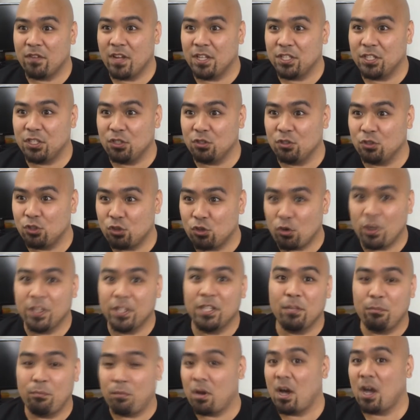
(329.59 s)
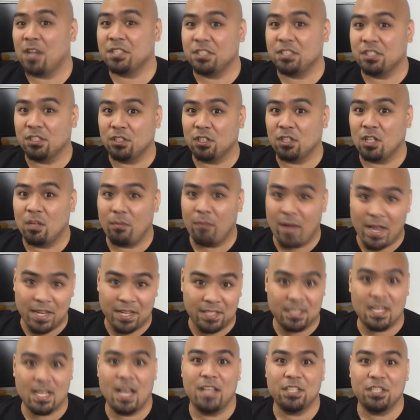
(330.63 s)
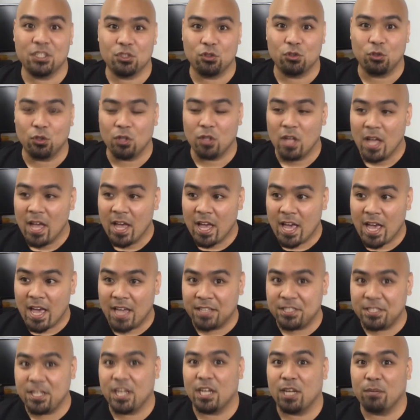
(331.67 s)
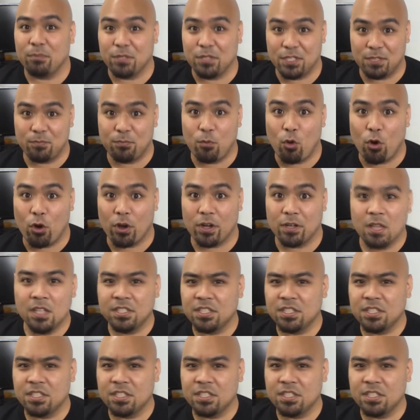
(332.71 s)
friend to join the boxing club at his high school and take up the sport.